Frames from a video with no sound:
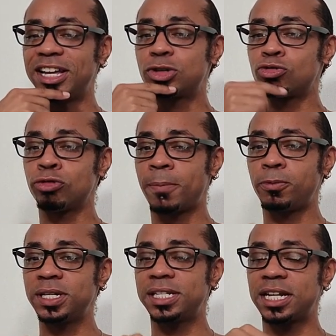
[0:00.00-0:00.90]
is
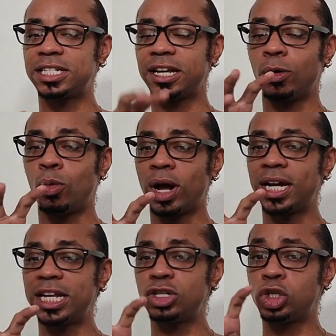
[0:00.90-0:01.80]
representing what
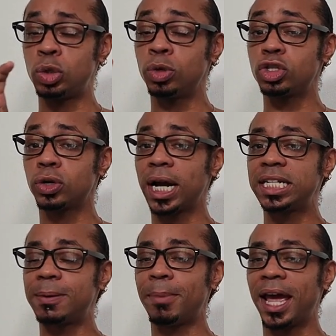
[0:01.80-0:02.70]
it is you were trying
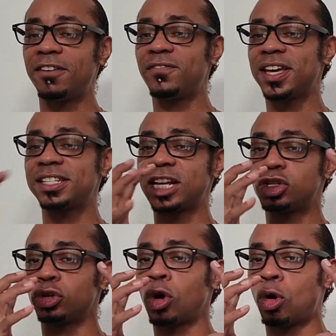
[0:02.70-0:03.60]
to manifest
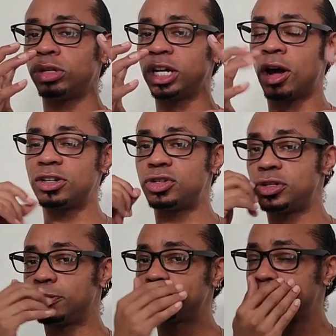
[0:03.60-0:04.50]
that you're holding on
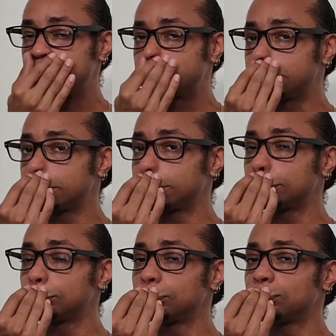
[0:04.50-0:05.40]
to
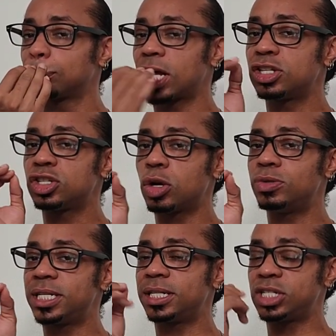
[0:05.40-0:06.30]
so
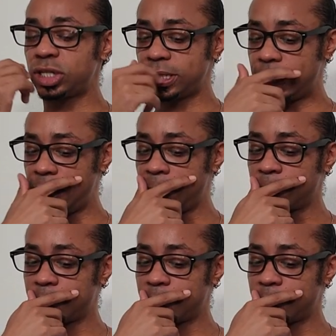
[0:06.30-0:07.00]
diligently.